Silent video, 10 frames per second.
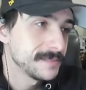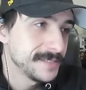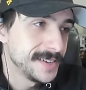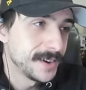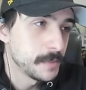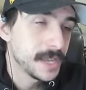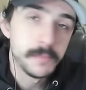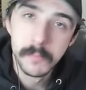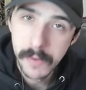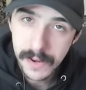You know, I'm going to keep
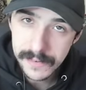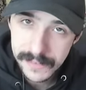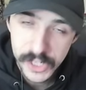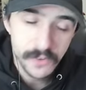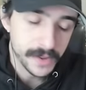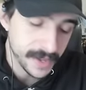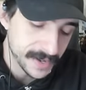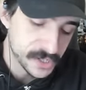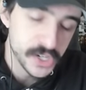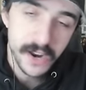it a buck.
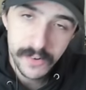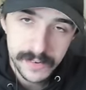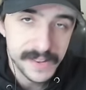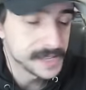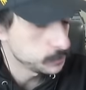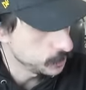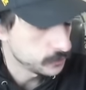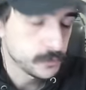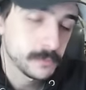Sherry-Ann, Sharon, that's beautiful.